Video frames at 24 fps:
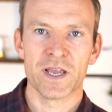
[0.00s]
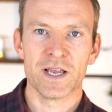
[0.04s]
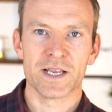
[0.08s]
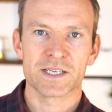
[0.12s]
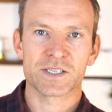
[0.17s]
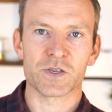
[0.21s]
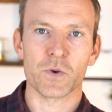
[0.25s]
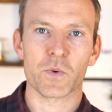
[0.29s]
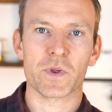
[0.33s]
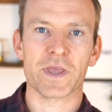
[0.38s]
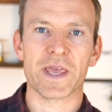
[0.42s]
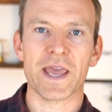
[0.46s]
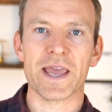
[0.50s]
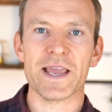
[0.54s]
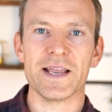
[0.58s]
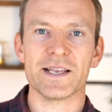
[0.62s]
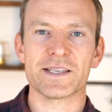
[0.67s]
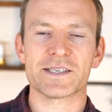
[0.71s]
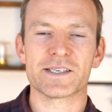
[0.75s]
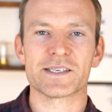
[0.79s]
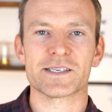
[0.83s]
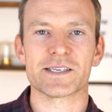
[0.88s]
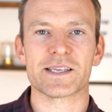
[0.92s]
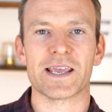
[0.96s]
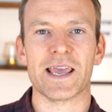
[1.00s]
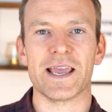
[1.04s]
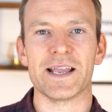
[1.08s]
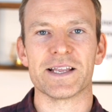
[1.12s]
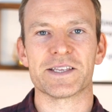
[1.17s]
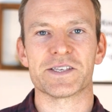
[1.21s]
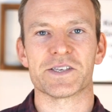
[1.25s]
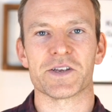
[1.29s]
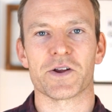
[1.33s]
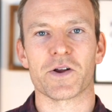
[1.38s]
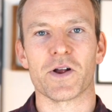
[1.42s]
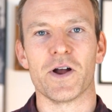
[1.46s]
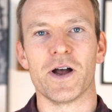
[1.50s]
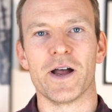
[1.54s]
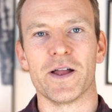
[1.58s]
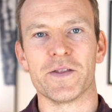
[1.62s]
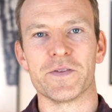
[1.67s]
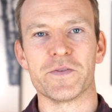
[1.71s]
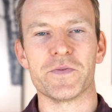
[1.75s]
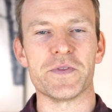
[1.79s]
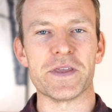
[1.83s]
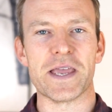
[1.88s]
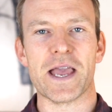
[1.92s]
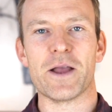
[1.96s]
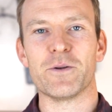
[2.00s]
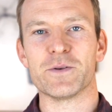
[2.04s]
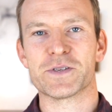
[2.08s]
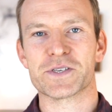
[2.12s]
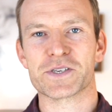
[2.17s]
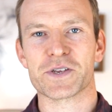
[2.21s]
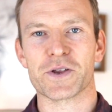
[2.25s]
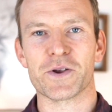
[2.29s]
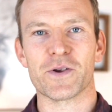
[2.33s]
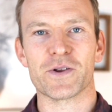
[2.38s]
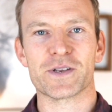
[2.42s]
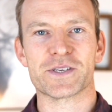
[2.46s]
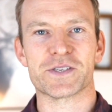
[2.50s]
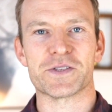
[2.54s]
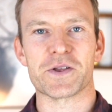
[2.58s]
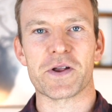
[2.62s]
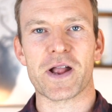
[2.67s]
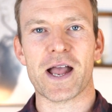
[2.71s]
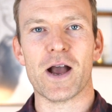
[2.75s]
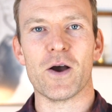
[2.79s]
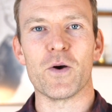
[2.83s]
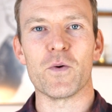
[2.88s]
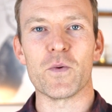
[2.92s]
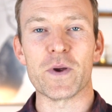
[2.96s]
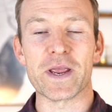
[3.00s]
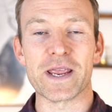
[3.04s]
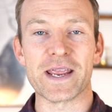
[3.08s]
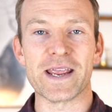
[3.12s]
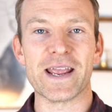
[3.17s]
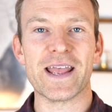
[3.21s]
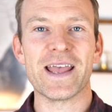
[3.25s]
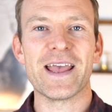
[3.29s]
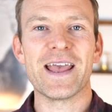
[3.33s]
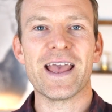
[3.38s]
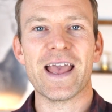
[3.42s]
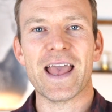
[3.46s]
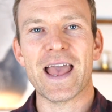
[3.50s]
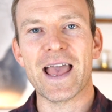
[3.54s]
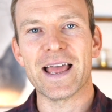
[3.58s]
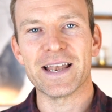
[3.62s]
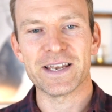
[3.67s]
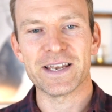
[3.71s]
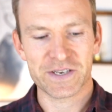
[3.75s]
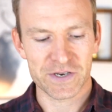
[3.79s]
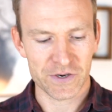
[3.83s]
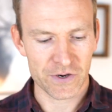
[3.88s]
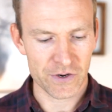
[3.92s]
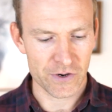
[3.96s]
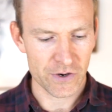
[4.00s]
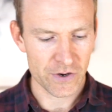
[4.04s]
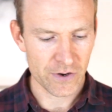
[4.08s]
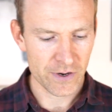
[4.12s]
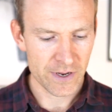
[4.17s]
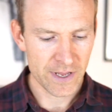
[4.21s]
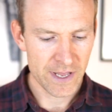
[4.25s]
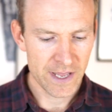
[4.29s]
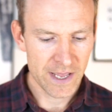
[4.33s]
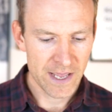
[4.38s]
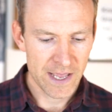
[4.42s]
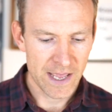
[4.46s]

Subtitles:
So gates are on the outskirts, they're how we enter,